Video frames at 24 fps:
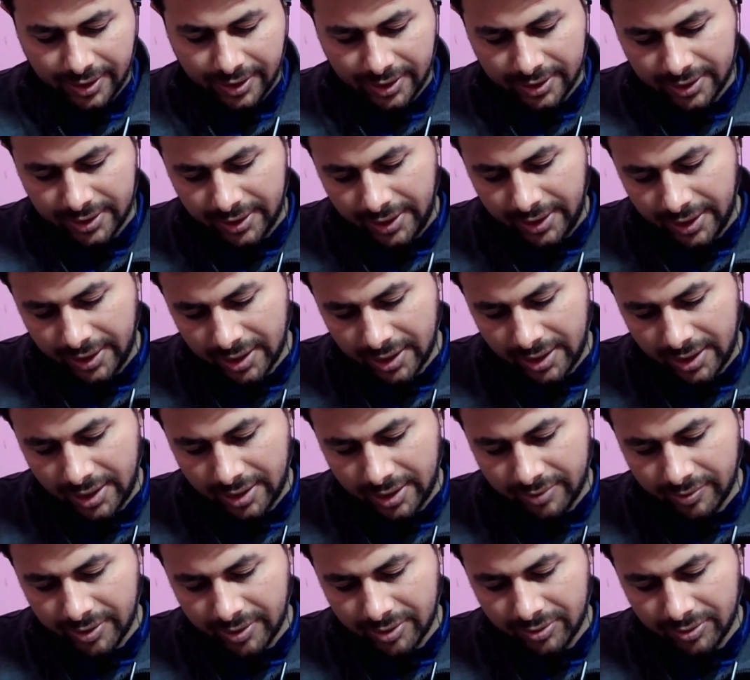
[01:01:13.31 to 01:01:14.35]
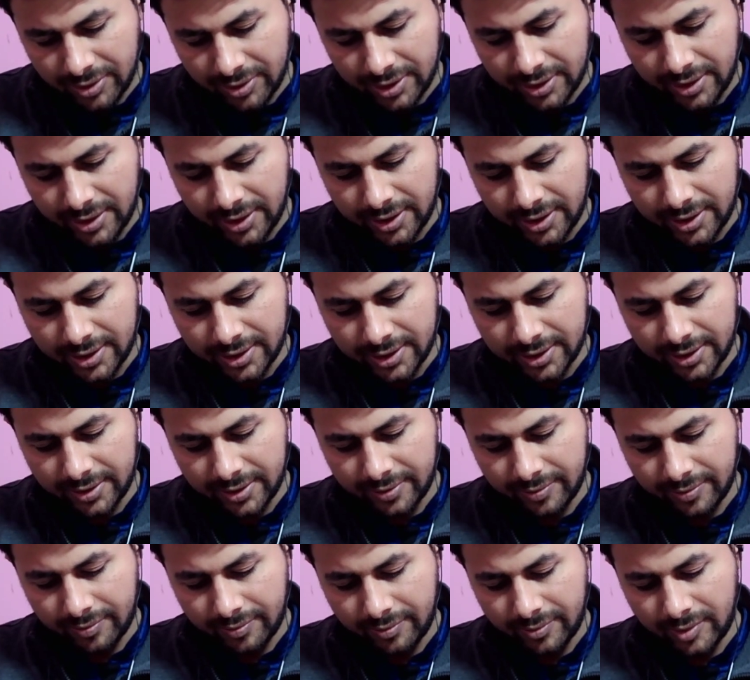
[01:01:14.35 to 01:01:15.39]
is nearly equal to this
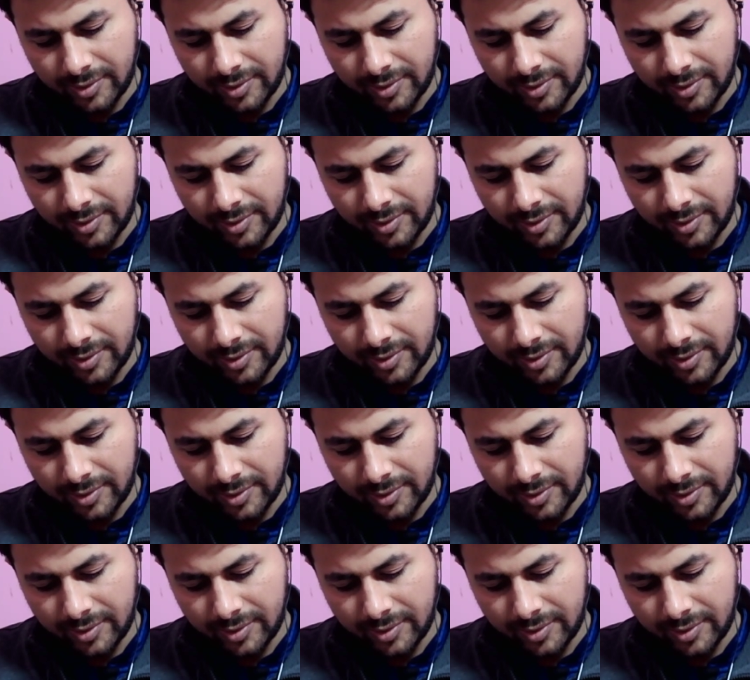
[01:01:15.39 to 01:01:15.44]
distance.